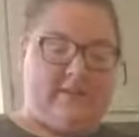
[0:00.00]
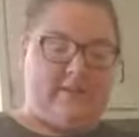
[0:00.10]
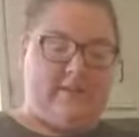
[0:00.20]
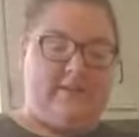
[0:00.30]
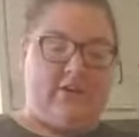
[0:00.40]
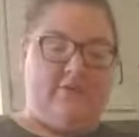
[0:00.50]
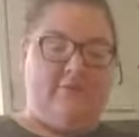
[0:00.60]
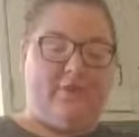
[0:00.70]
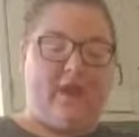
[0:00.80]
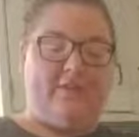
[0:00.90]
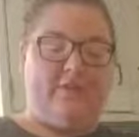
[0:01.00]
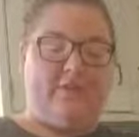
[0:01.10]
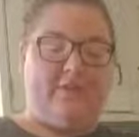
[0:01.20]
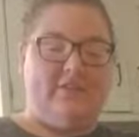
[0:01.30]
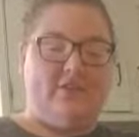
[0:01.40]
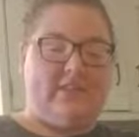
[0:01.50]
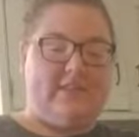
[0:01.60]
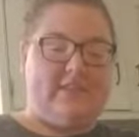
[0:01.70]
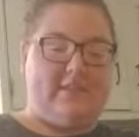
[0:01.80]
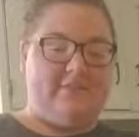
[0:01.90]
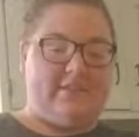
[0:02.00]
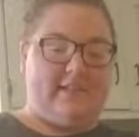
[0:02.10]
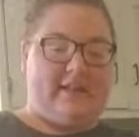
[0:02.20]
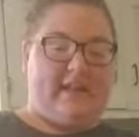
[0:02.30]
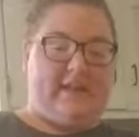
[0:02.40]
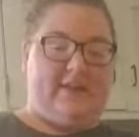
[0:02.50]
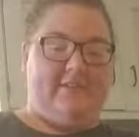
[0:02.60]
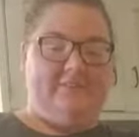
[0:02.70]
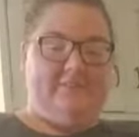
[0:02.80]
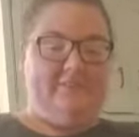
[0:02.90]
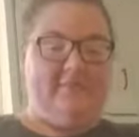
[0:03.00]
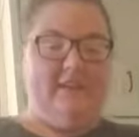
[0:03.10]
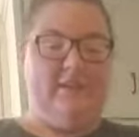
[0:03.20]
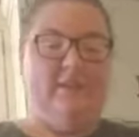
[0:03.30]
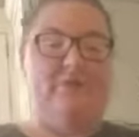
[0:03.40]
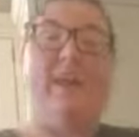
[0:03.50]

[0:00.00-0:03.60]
These are fresh from the chickens outside. If you don't